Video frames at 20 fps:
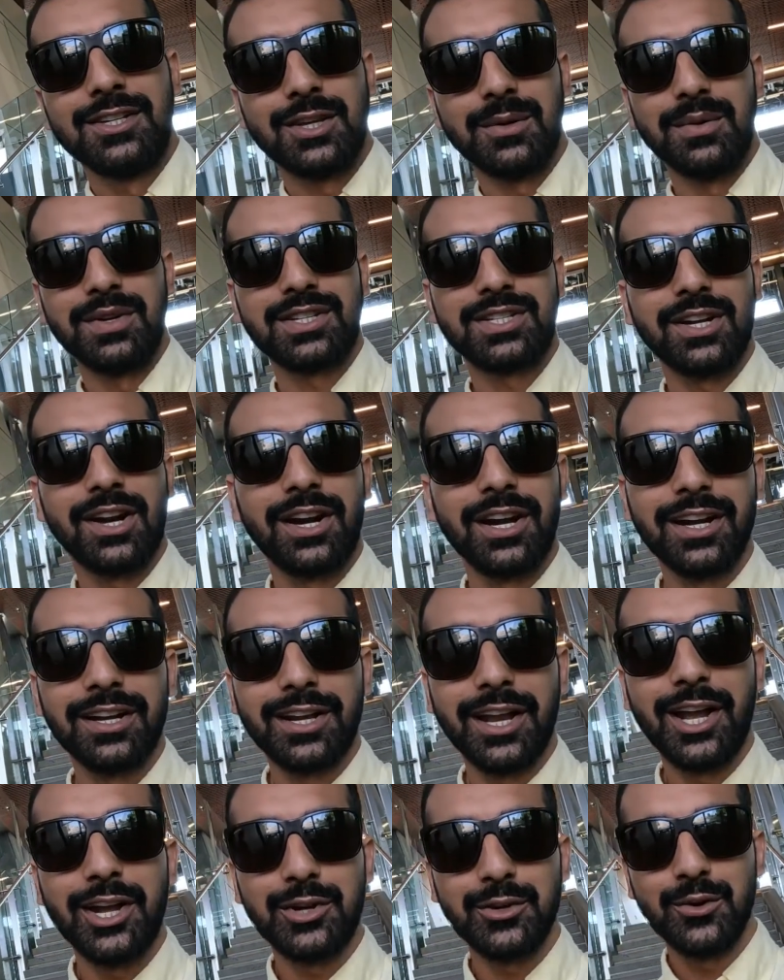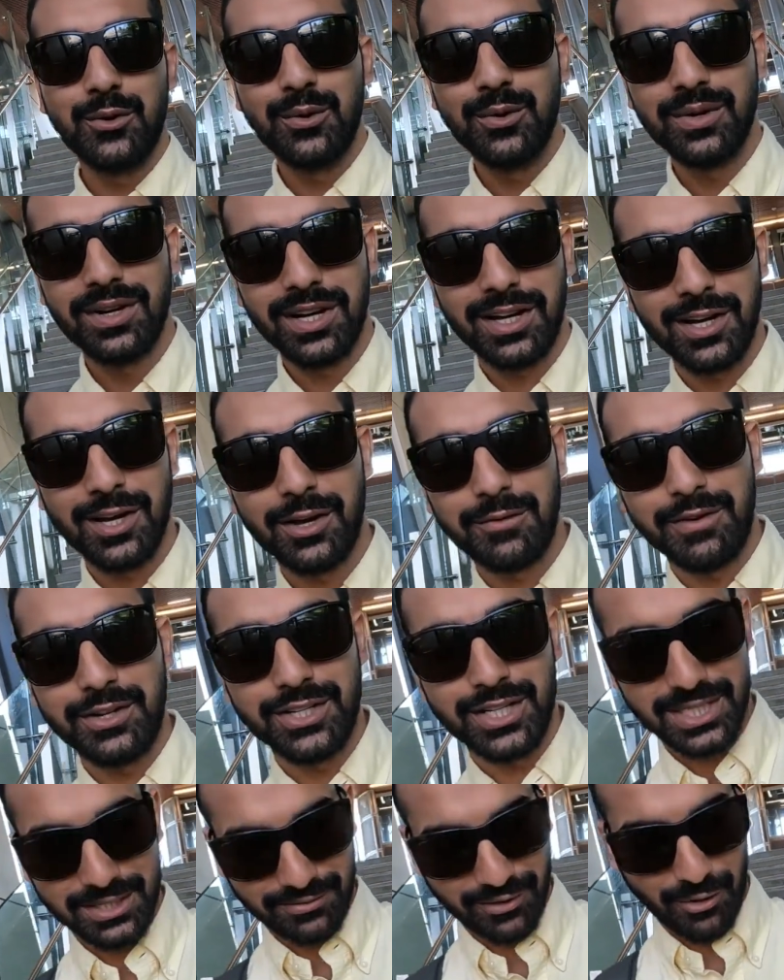we're starting day two. Uh, we
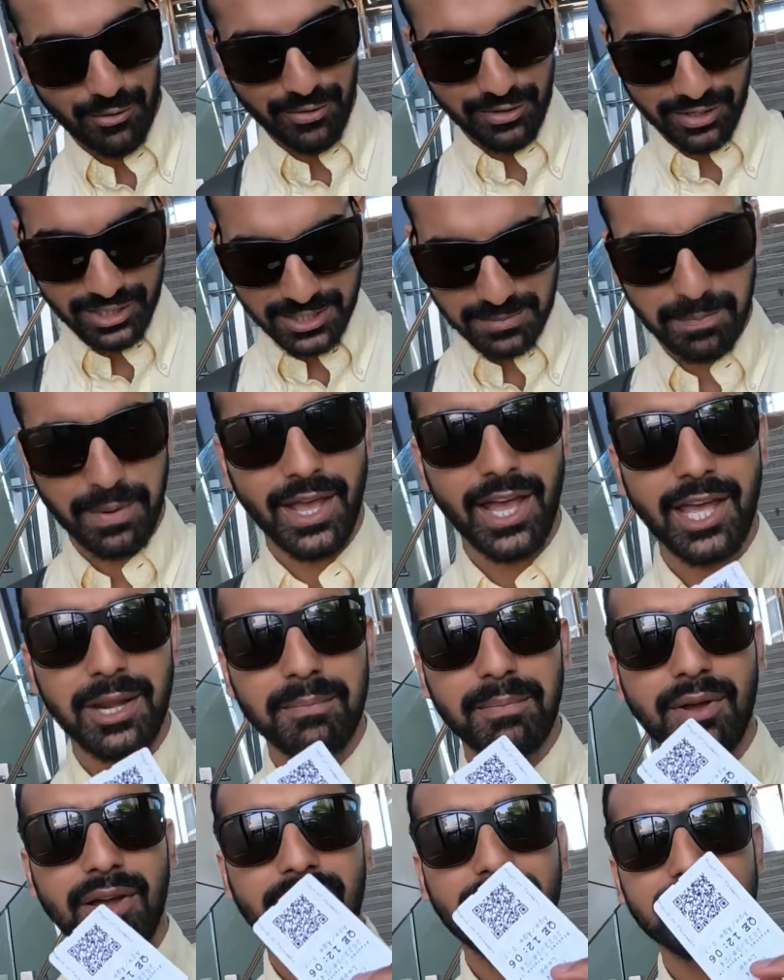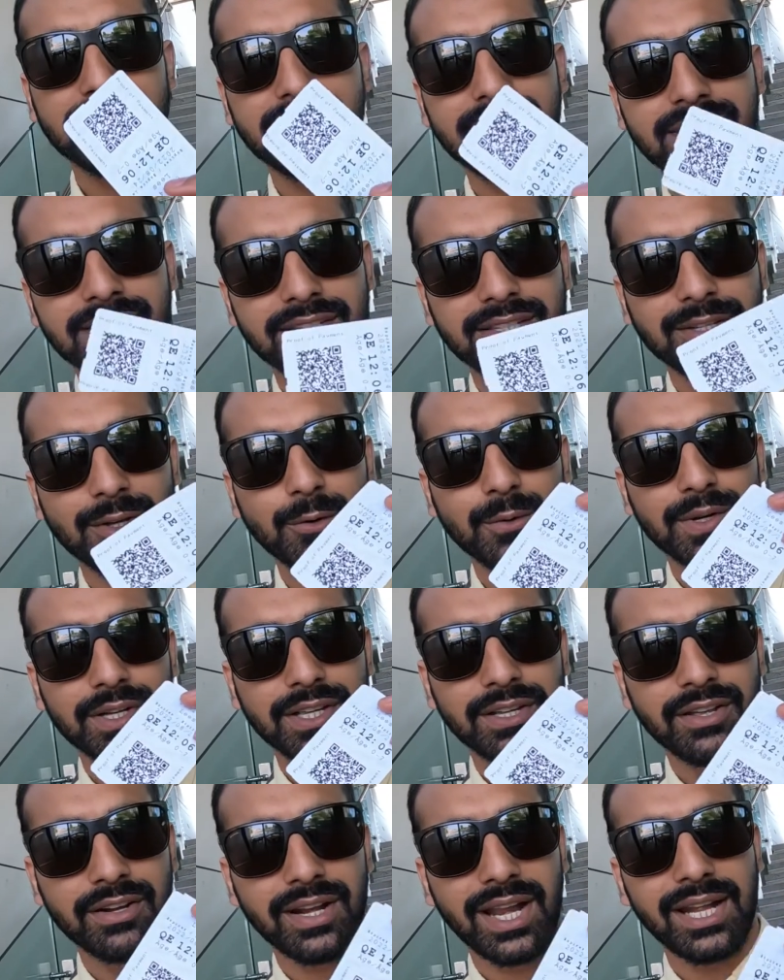just found a spare pass over
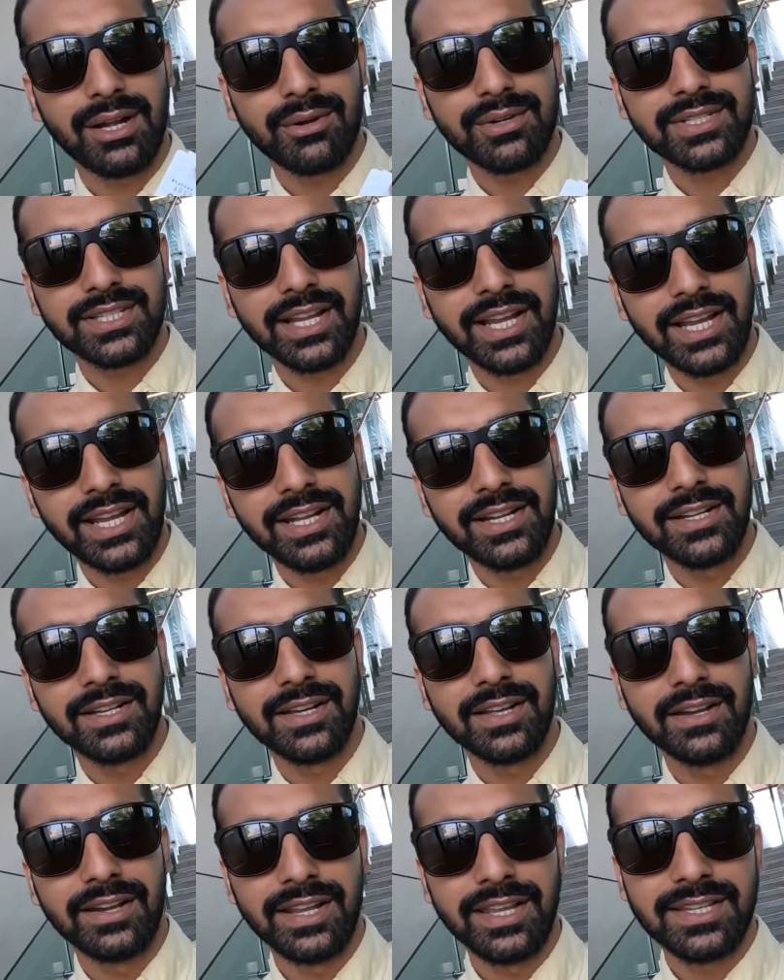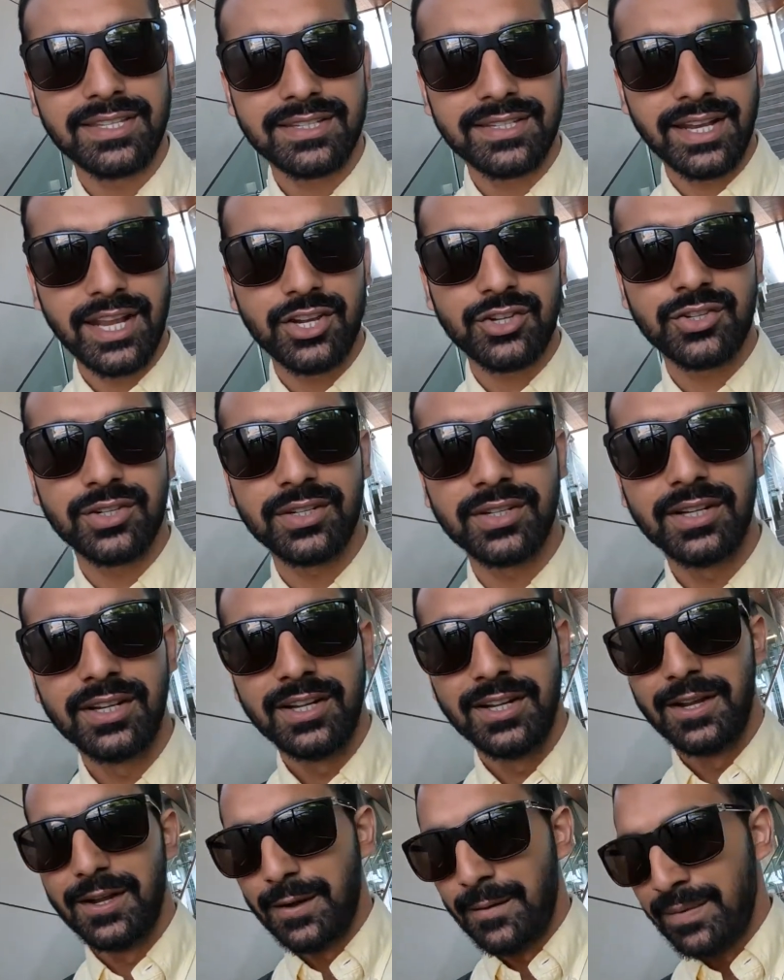here right outside uh, Lee Station.
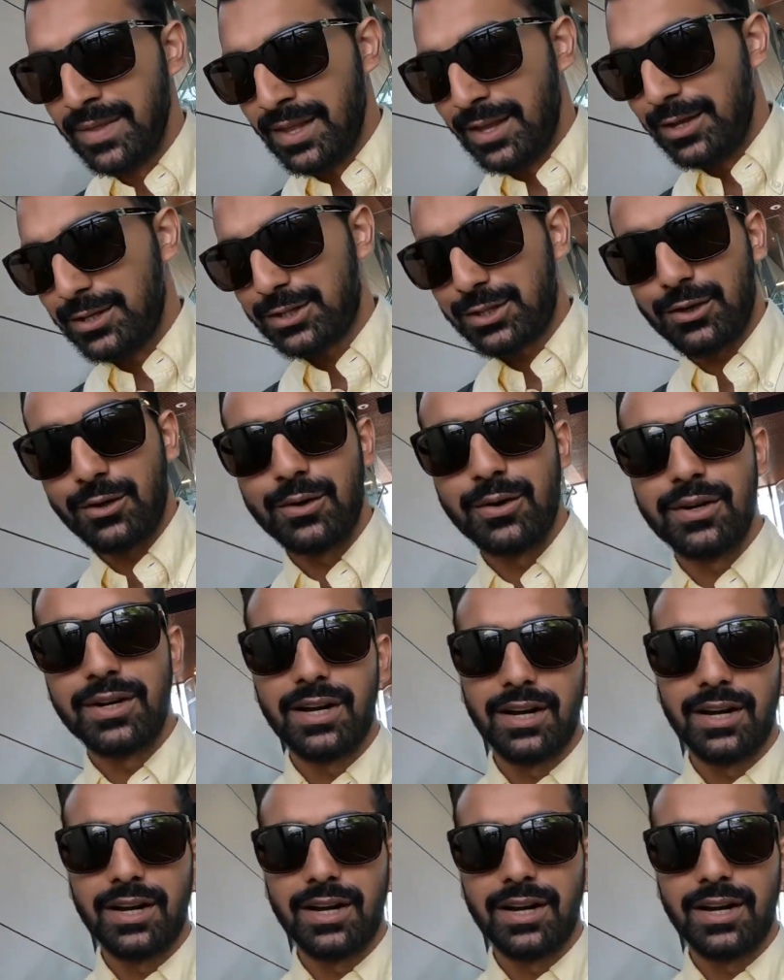So